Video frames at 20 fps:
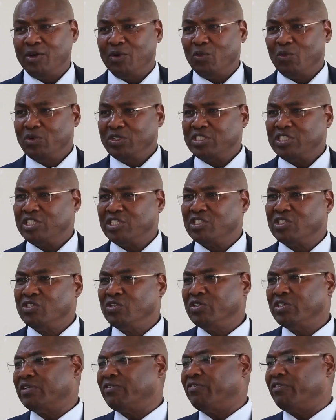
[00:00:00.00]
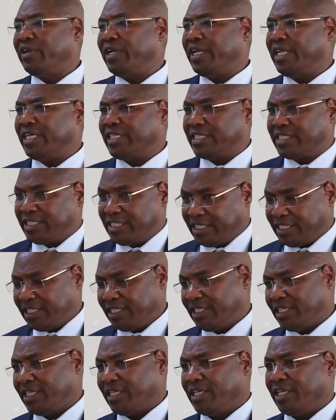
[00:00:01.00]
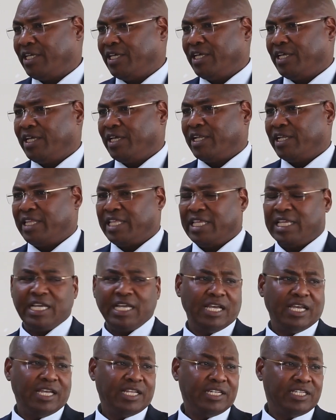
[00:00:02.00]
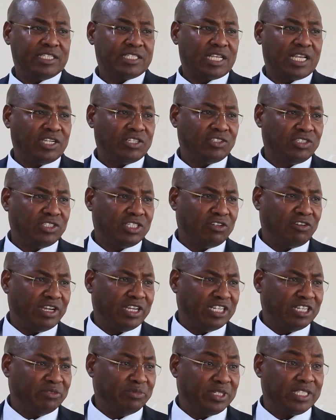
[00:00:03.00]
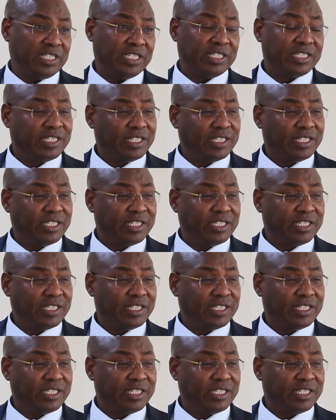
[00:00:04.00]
which is not reflecting the discussions that are in the meeting.